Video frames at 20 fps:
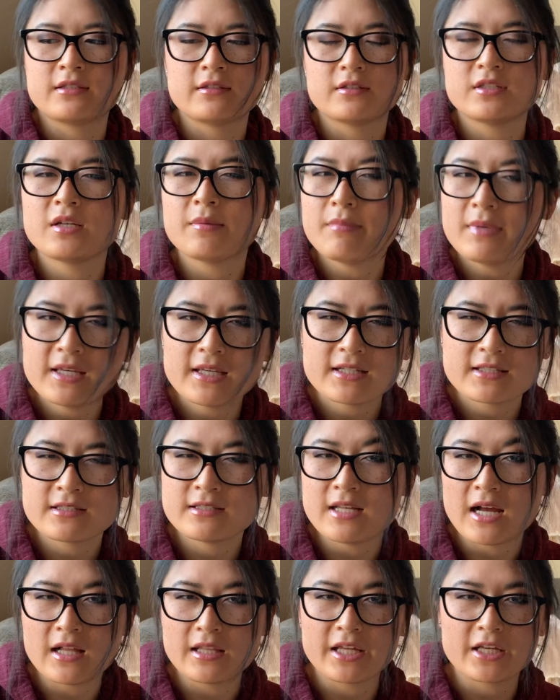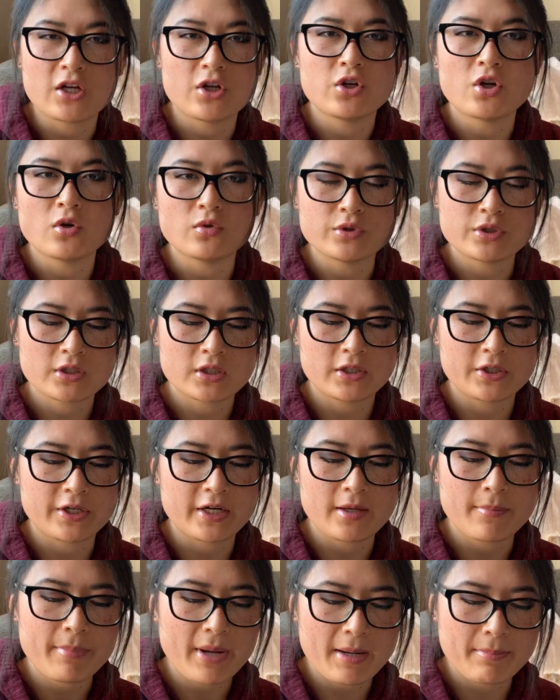To me, it's not like a nose
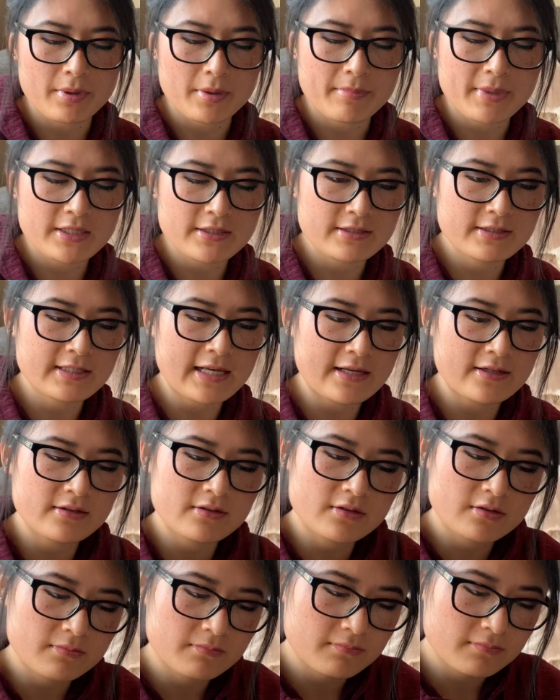clearing peppermint scent,